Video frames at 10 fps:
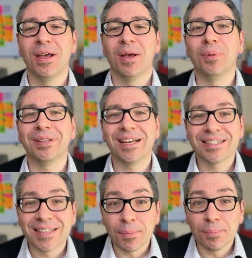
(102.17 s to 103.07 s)
but
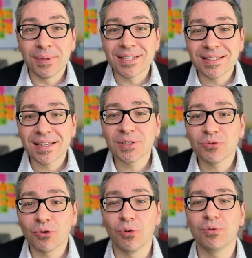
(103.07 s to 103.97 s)
as their business
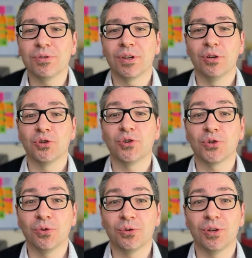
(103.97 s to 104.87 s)
grows,
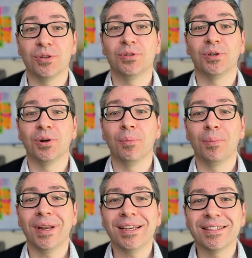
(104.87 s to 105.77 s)
so does the
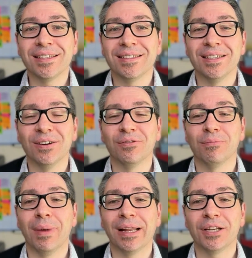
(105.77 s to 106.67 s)
complexity of
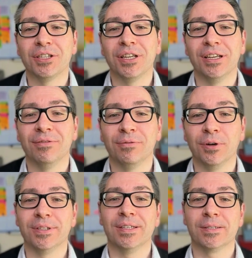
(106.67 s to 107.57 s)
managing
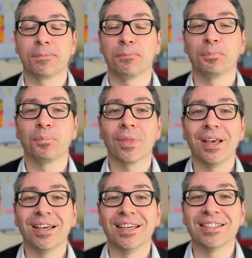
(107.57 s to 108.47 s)
invoices.
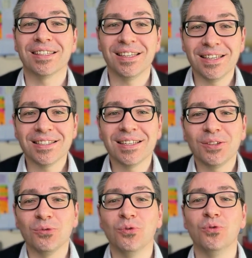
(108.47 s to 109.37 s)
It's easy
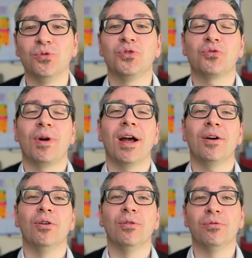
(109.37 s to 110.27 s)
to lose track
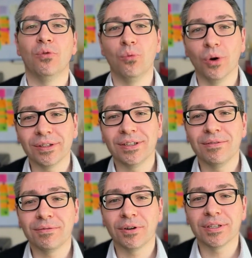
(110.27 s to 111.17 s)
of what
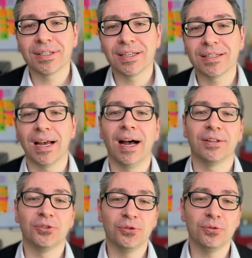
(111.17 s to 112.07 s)
invoices are
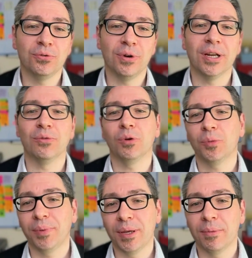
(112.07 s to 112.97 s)
due and
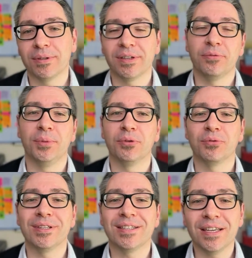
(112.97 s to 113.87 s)
what payments have been
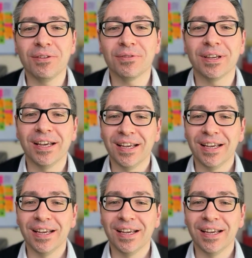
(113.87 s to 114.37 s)
received.